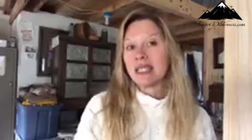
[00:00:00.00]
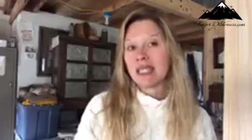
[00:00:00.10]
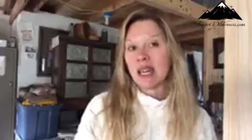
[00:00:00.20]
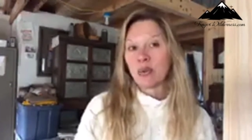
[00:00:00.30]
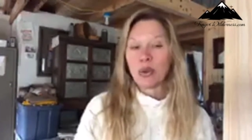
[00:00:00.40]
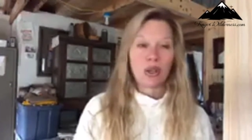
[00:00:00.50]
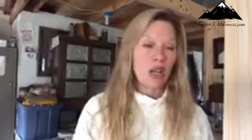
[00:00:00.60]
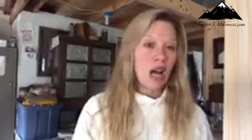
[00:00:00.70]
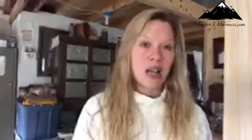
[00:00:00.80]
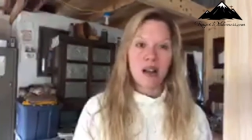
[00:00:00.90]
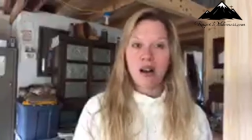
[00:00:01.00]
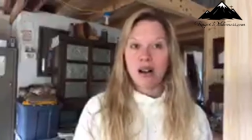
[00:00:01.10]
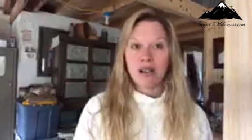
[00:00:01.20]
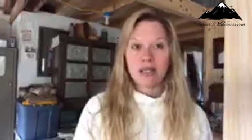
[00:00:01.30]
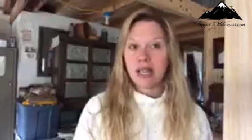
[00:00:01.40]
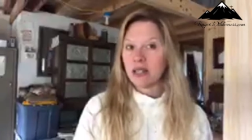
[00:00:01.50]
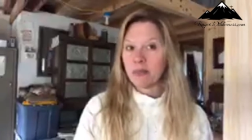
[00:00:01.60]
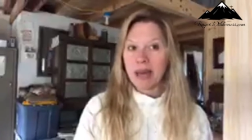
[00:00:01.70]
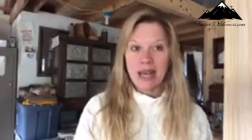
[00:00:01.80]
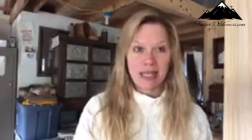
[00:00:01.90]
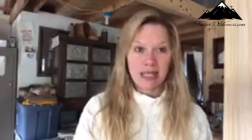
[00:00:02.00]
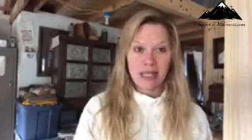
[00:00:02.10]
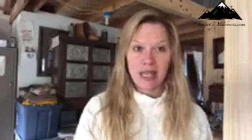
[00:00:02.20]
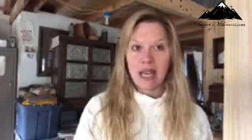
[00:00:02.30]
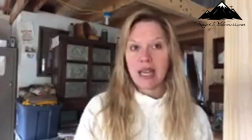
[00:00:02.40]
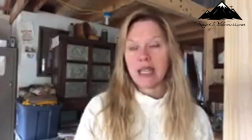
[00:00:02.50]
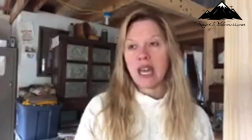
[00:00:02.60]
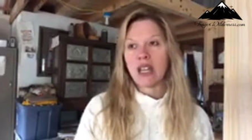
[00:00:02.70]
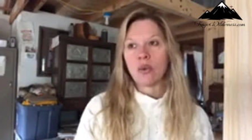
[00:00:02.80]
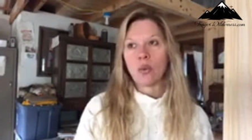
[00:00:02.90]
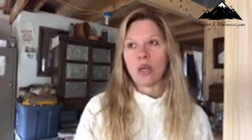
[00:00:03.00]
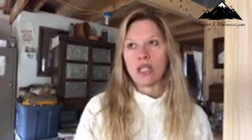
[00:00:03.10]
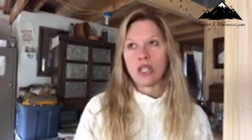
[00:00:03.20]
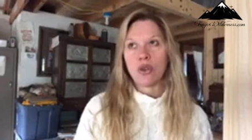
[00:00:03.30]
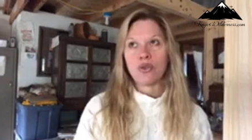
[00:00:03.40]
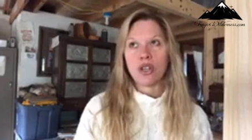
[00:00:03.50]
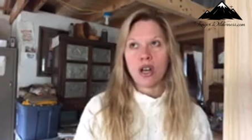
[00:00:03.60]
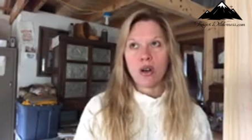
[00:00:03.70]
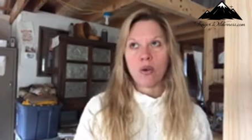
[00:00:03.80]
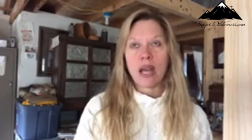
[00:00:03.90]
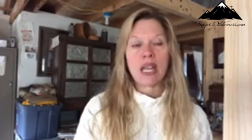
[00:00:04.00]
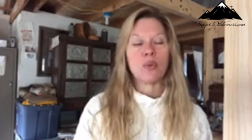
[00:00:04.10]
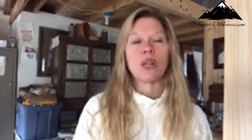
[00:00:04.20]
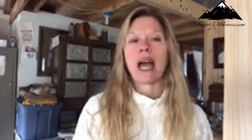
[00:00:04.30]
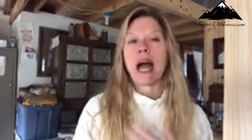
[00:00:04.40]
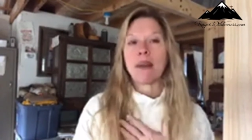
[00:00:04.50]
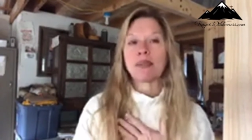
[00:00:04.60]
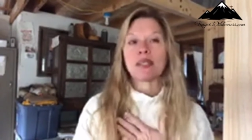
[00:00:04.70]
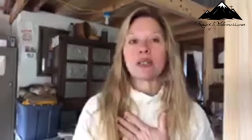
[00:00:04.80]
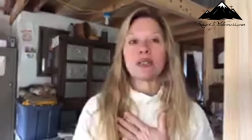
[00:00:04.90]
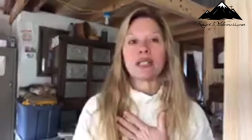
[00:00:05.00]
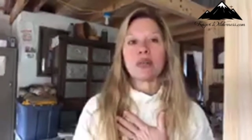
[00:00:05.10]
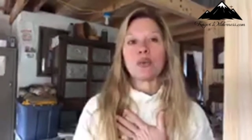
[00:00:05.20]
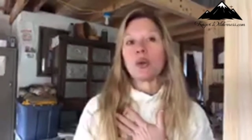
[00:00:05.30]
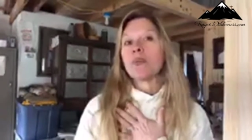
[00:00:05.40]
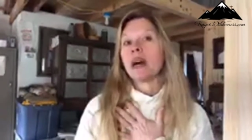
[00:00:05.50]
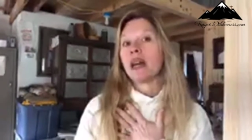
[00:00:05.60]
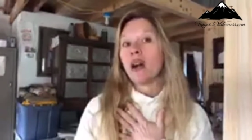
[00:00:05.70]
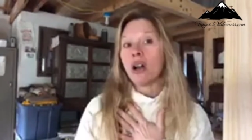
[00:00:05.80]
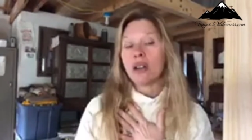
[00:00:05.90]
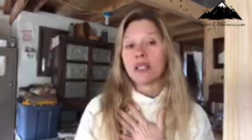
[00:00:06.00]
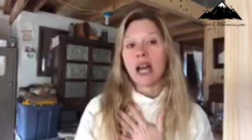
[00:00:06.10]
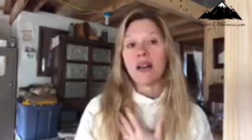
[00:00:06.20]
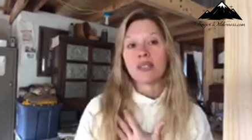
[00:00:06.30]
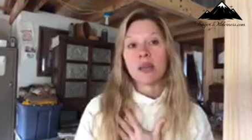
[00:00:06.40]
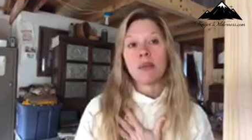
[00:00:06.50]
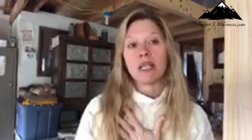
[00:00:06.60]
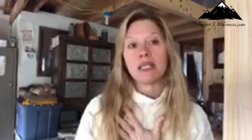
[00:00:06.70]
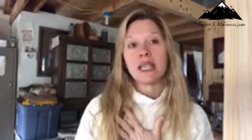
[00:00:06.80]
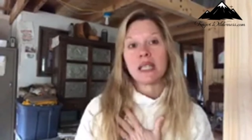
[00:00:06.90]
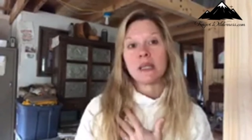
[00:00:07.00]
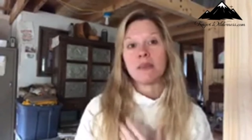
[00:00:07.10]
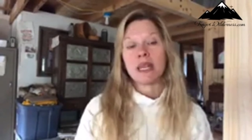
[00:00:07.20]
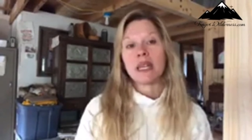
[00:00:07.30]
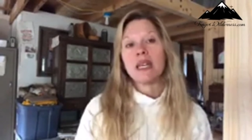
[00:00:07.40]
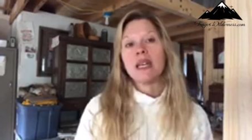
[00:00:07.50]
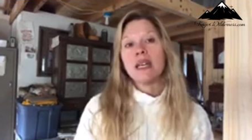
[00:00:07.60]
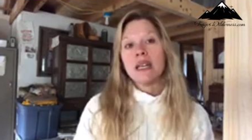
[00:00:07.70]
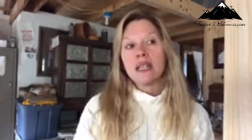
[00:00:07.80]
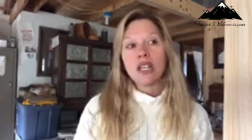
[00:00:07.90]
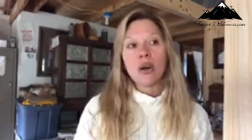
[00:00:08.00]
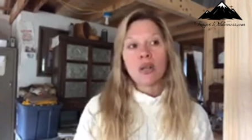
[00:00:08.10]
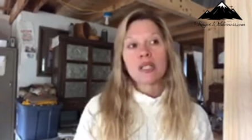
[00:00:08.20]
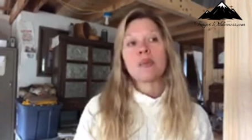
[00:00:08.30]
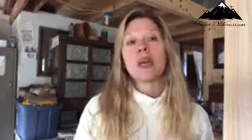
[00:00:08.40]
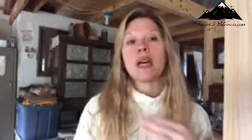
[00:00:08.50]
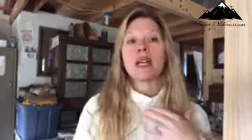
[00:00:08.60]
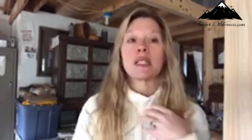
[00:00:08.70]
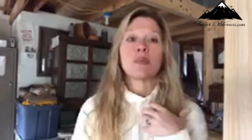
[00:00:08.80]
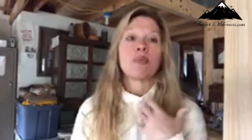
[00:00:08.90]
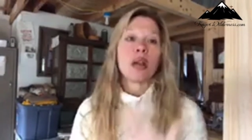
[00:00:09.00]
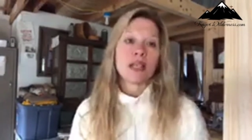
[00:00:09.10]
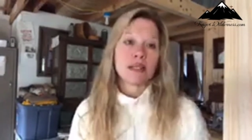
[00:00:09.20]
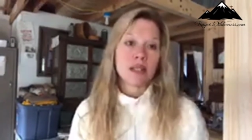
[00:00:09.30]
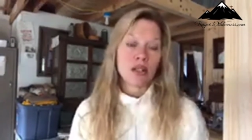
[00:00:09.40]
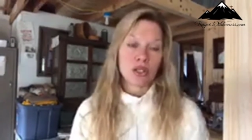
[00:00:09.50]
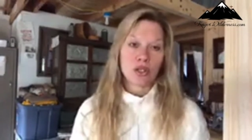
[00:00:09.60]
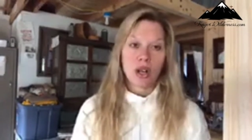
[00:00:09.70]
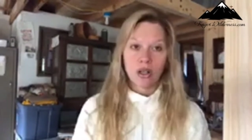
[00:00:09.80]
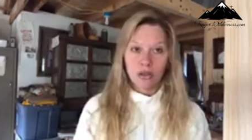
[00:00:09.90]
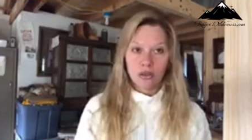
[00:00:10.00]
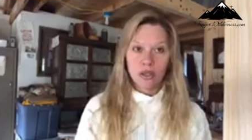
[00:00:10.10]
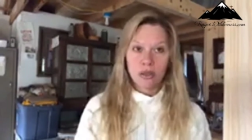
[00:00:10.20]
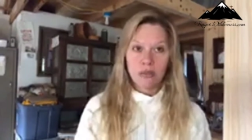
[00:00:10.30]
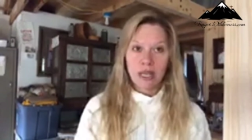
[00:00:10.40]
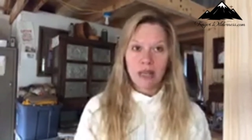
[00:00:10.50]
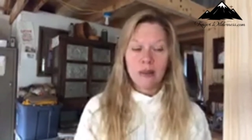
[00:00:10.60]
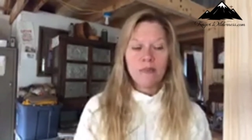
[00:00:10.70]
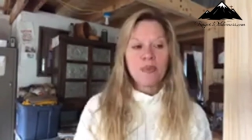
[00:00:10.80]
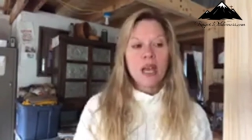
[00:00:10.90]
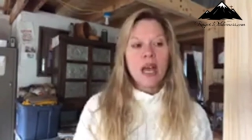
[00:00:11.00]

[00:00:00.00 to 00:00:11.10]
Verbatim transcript: is that we're not all telepathic and that we don't know. And it would absolutely warm my heart to have somebody say to me, you know, ex express their struggle to me